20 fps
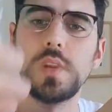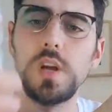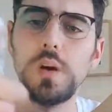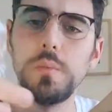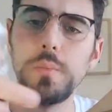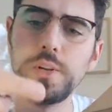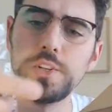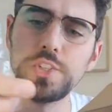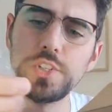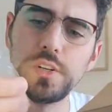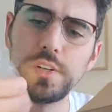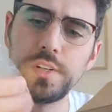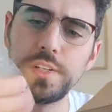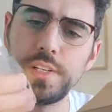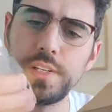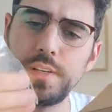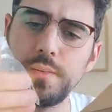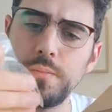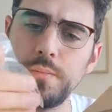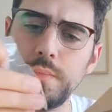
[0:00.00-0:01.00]
much are
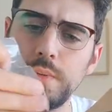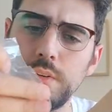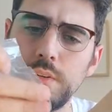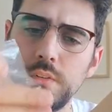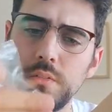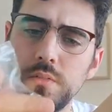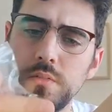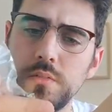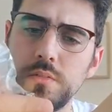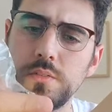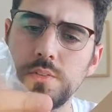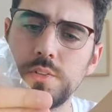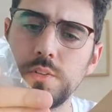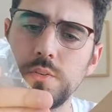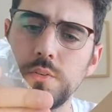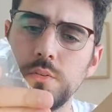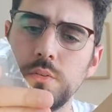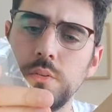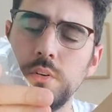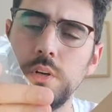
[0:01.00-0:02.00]
them?
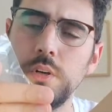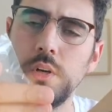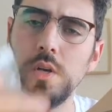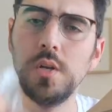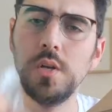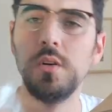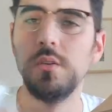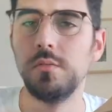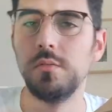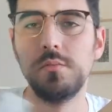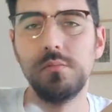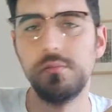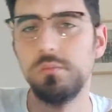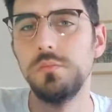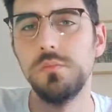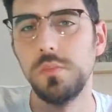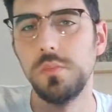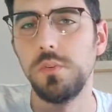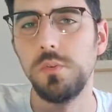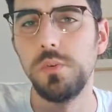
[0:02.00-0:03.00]
2.
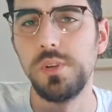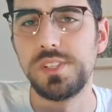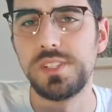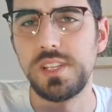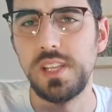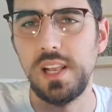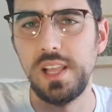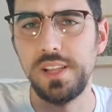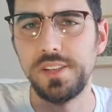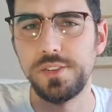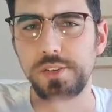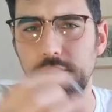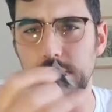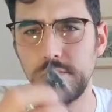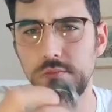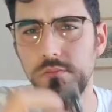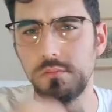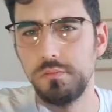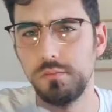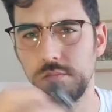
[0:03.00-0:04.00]
We'll see later.
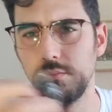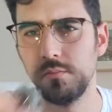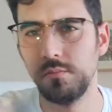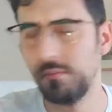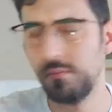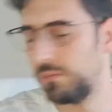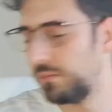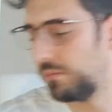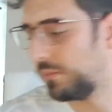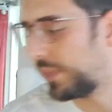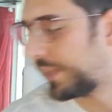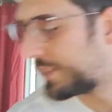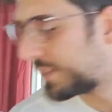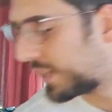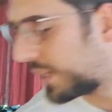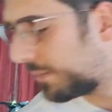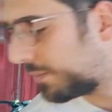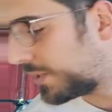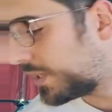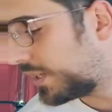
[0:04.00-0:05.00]
Let's
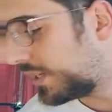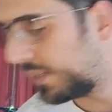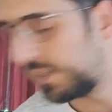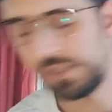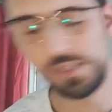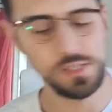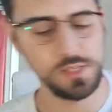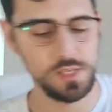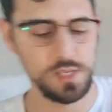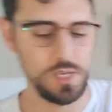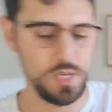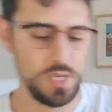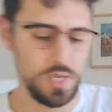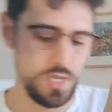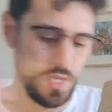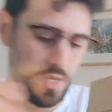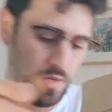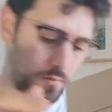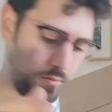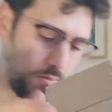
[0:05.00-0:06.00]
skip this.
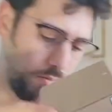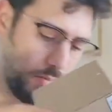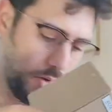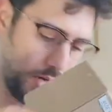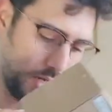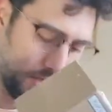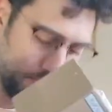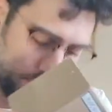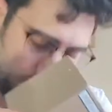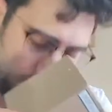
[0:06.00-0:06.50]
But I